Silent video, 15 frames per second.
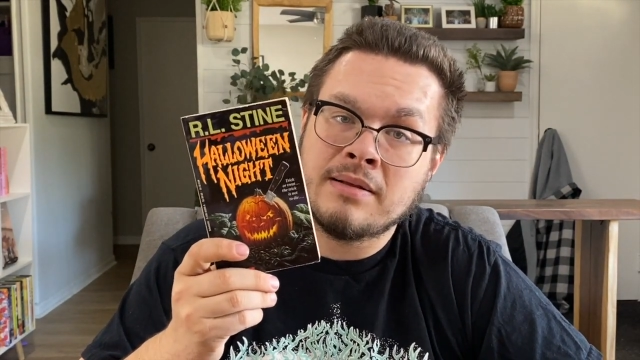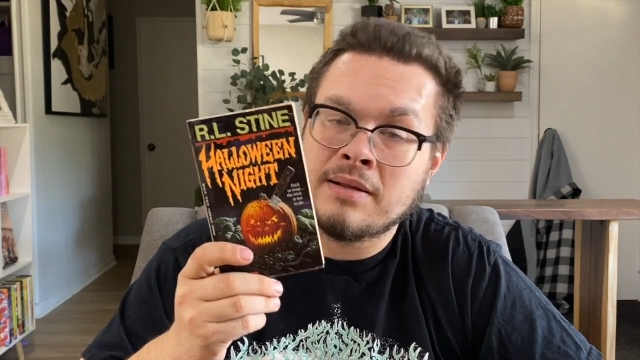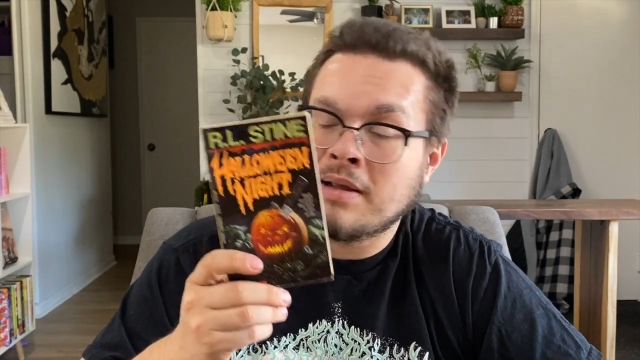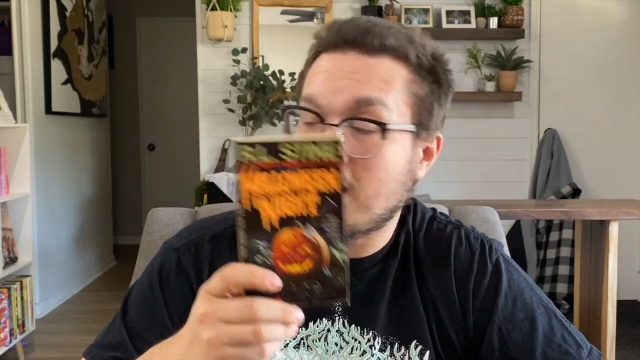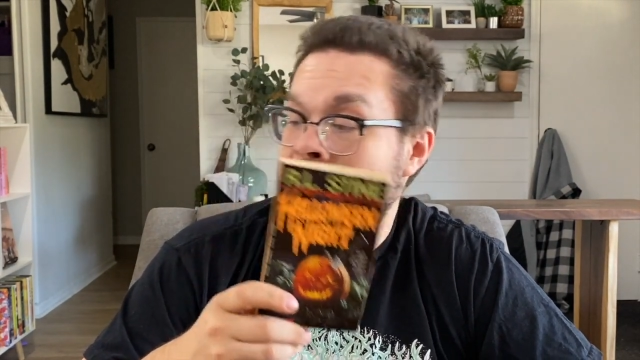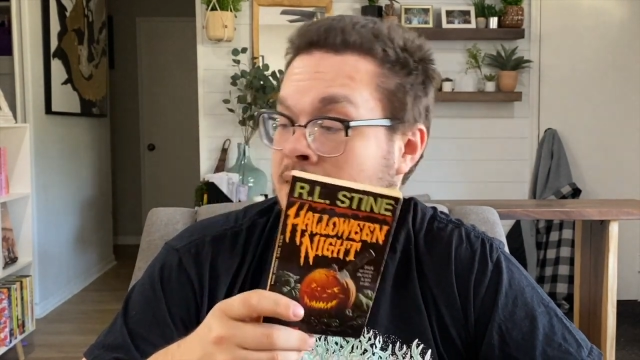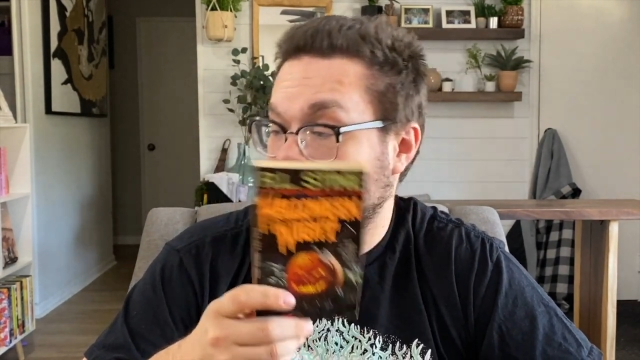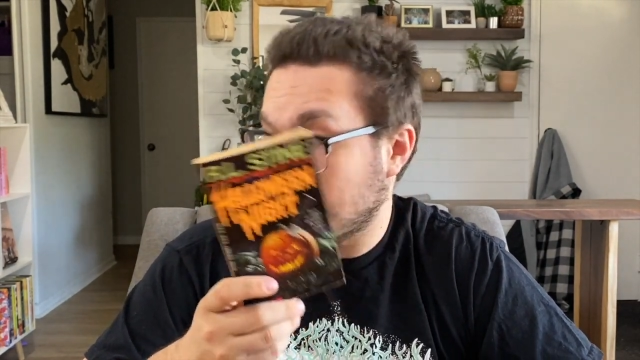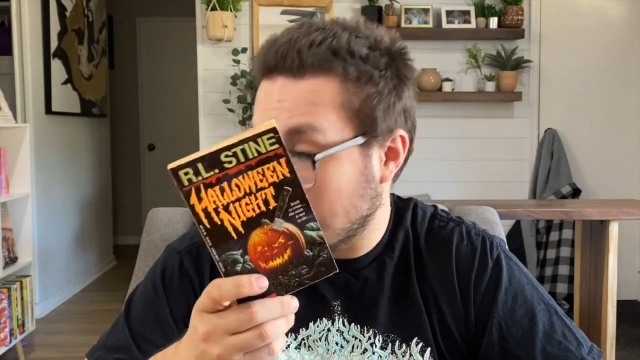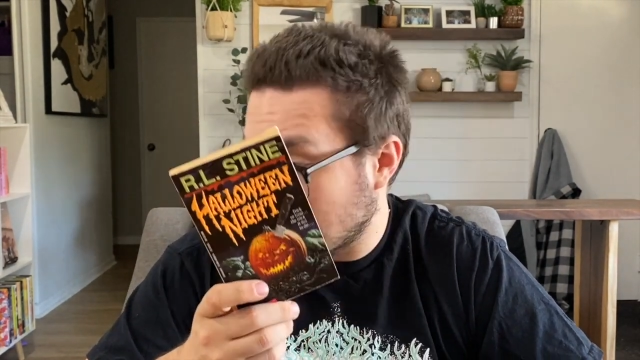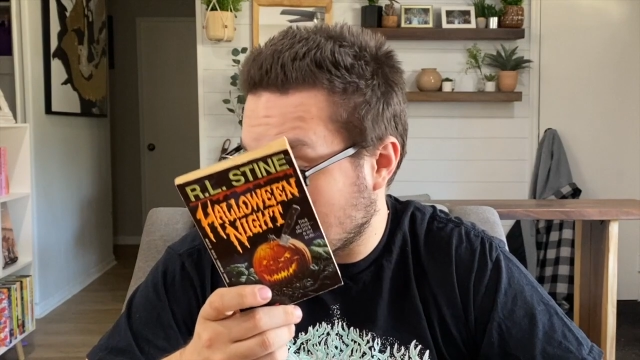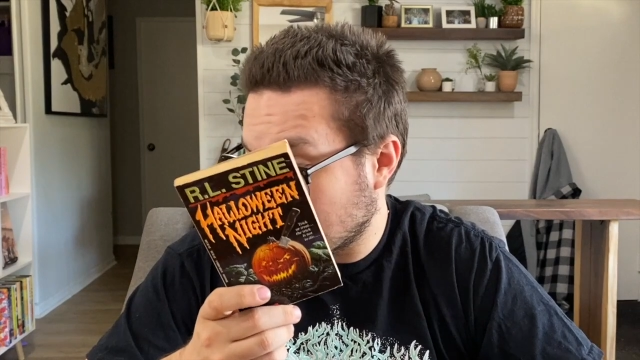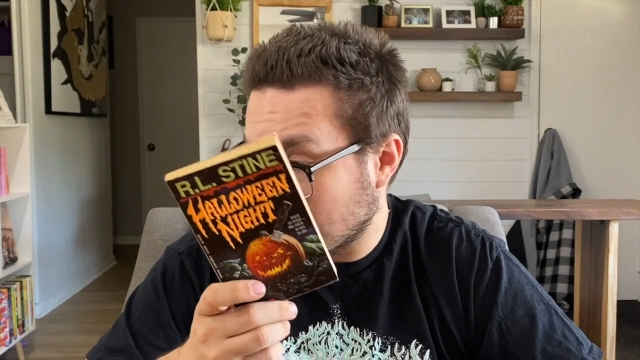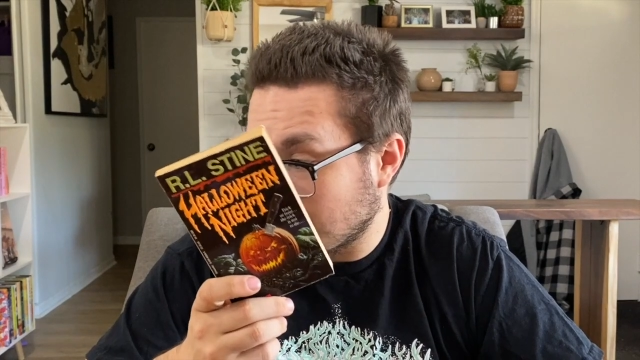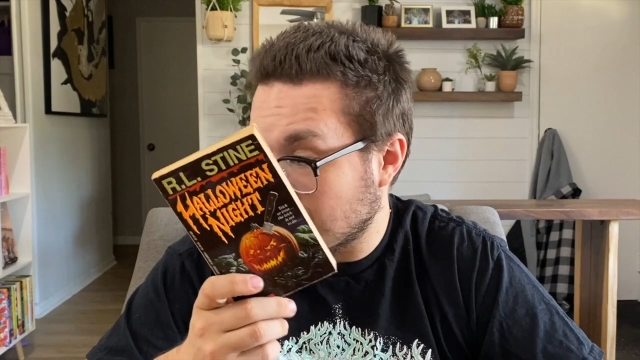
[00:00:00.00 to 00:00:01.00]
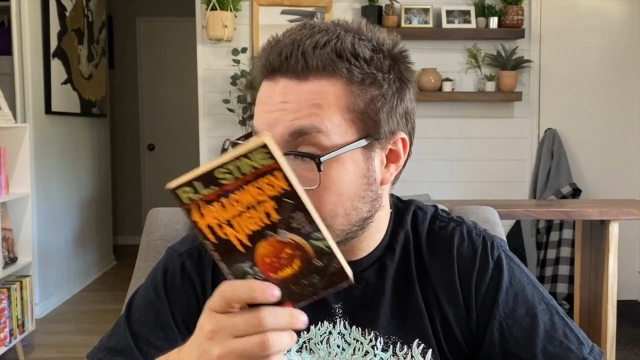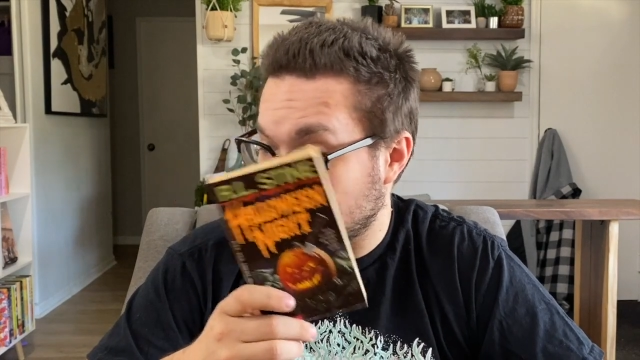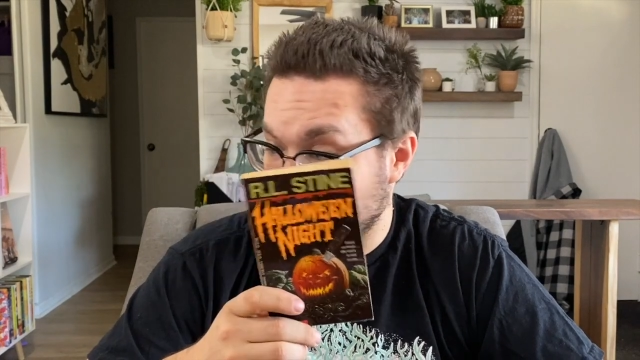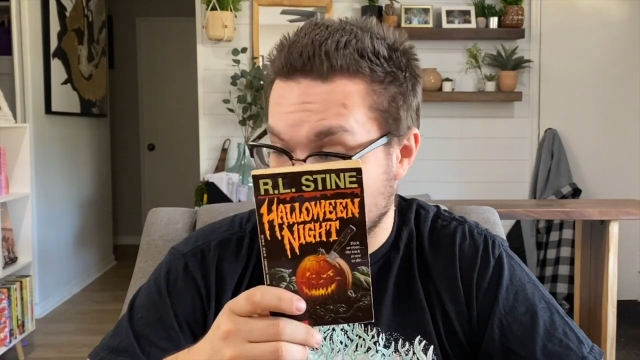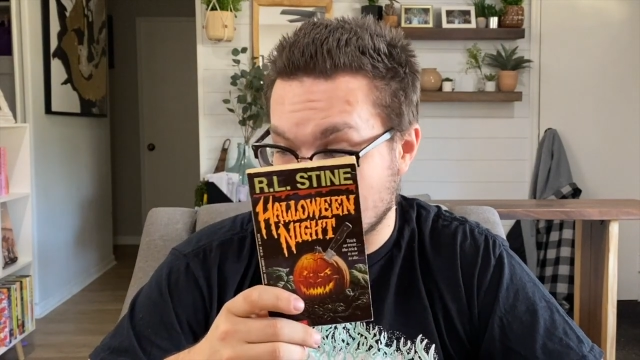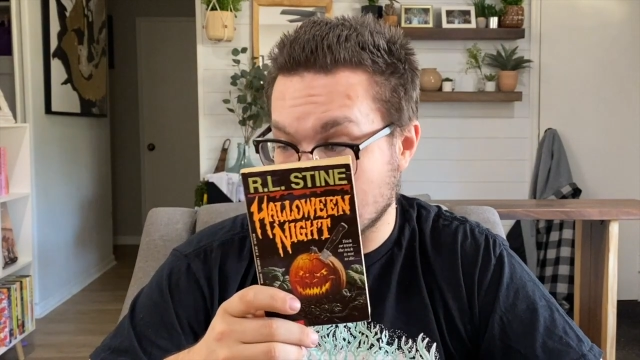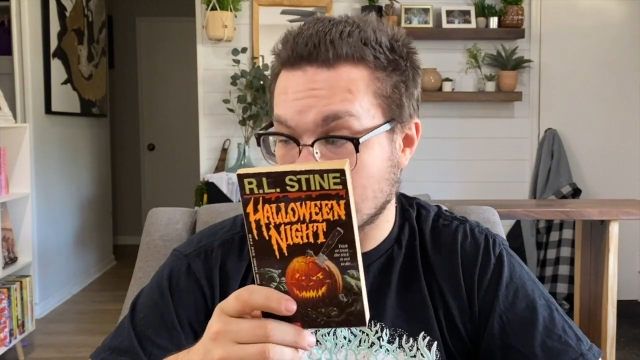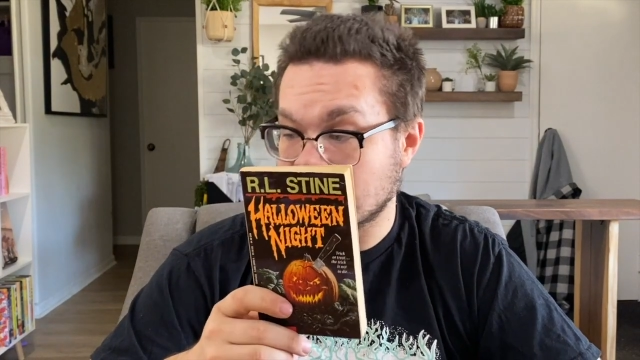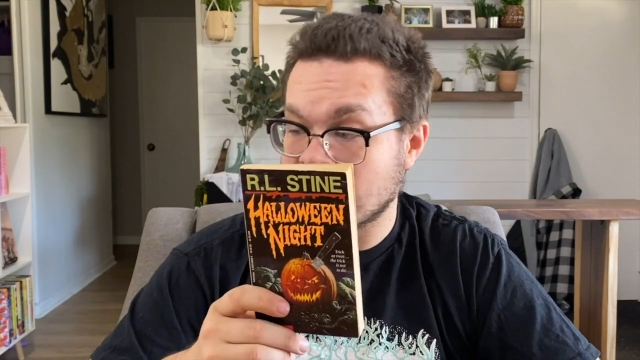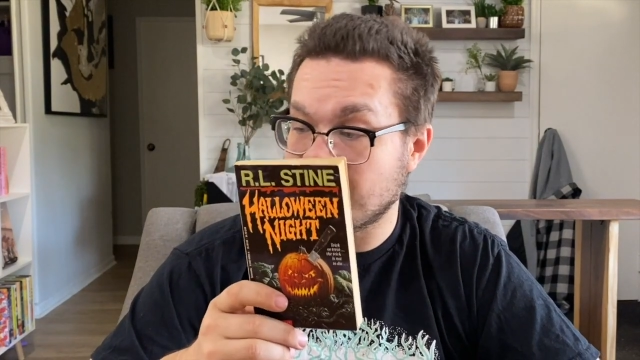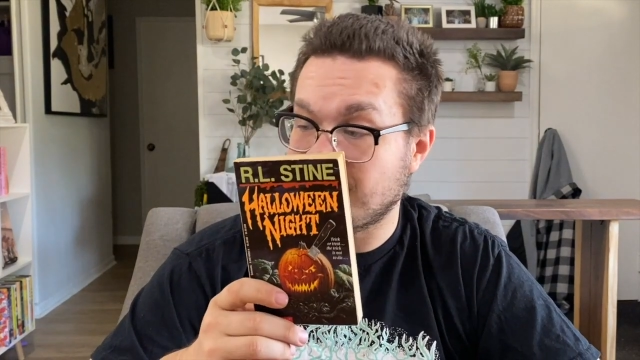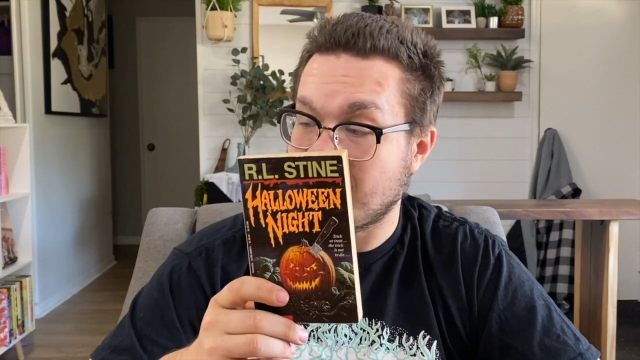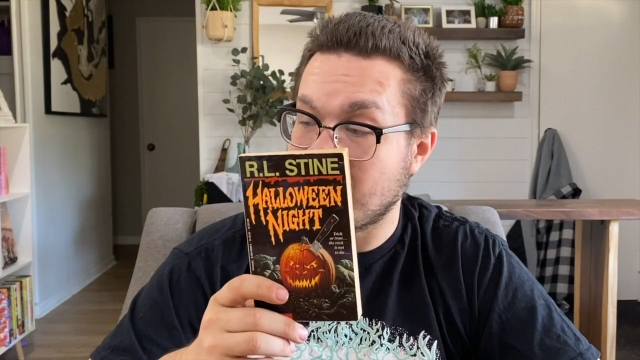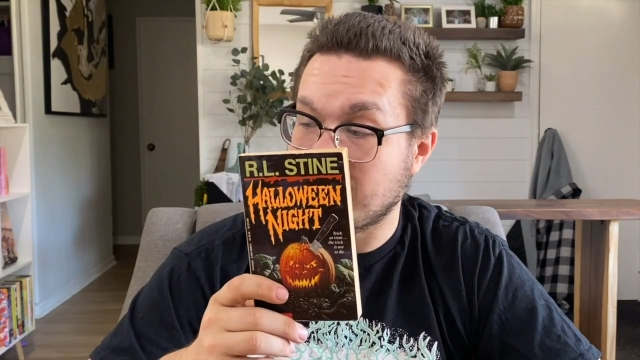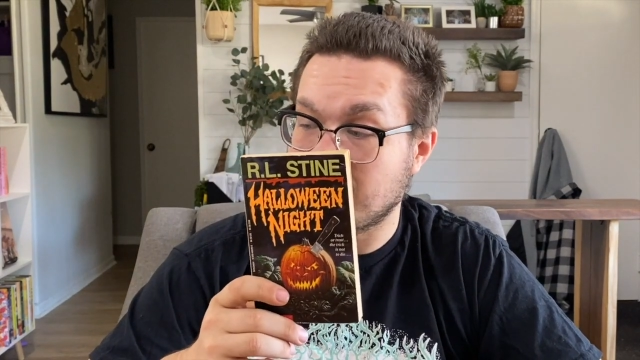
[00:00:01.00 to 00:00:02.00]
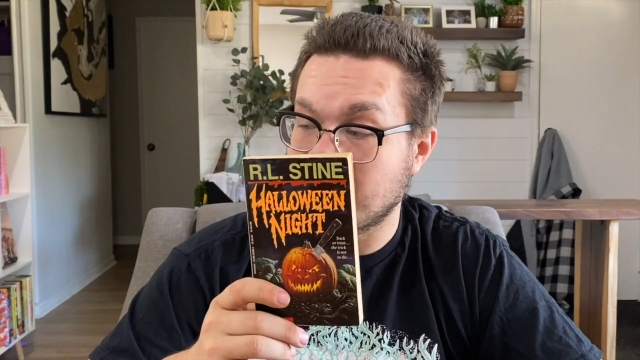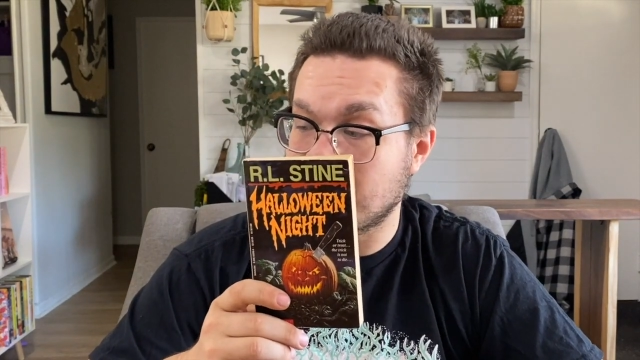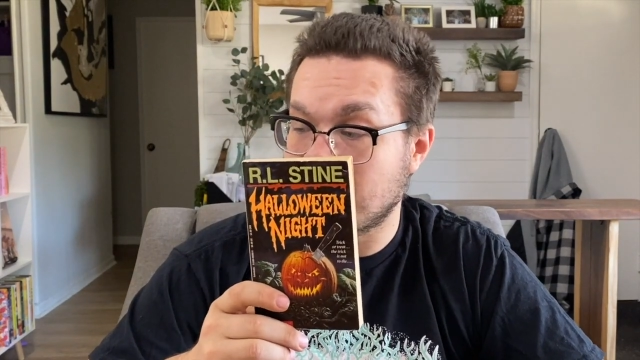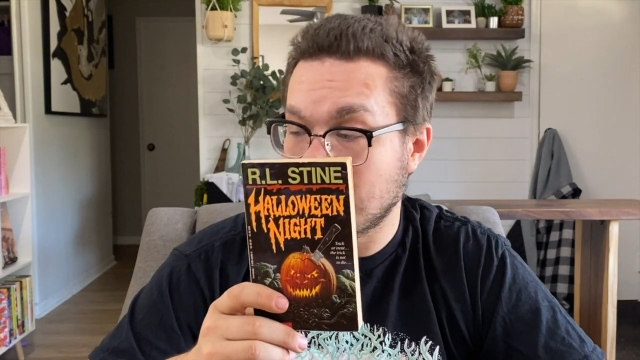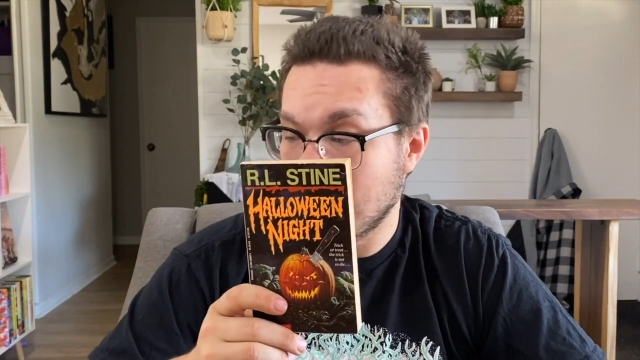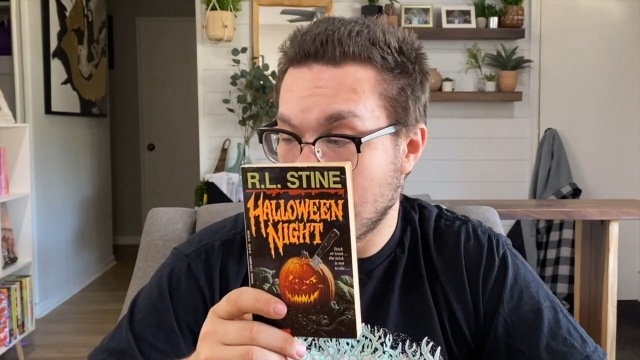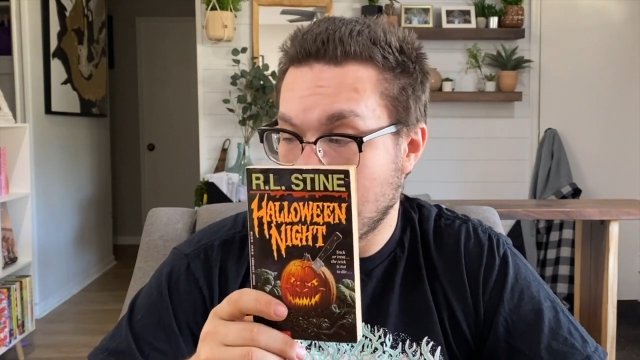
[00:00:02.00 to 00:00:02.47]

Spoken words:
out of the other 6 I've got here.